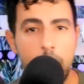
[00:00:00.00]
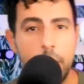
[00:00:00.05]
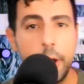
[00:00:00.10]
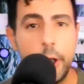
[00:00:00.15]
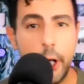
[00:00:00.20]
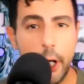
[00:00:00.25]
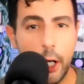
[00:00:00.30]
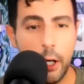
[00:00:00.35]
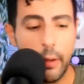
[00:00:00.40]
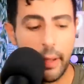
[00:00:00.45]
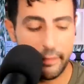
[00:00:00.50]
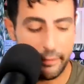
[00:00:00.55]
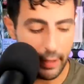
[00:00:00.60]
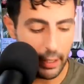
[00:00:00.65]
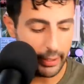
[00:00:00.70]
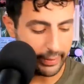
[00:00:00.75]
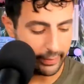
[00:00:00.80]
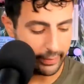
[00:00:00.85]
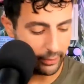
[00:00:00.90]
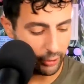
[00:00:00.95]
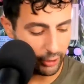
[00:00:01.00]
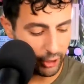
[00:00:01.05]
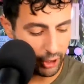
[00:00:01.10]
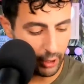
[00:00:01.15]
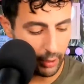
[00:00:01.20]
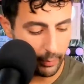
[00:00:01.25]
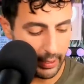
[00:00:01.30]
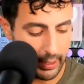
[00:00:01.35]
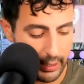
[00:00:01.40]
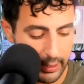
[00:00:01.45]
you know, I felt like there
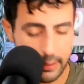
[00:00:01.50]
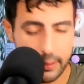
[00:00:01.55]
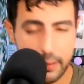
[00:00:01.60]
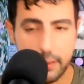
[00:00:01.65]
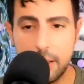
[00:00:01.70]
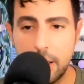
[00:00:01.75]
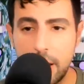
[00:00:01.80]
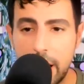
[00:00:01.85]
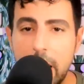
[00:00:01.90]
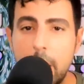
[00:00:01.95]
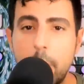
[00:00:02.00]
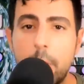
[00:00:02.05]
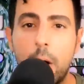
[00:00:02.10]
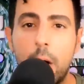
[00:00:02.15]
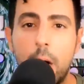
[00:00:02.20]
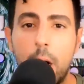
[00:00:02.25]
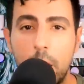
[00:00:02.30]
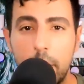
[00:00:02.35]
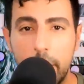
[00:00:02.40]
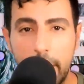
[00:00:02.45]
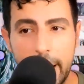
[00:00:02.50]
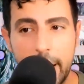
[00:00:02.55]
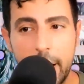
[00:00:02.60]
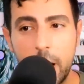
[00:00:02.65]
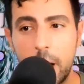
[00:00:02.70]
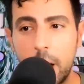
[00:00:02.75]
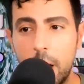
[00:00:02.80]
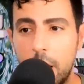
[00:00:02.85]
should have been a disclaimer, like,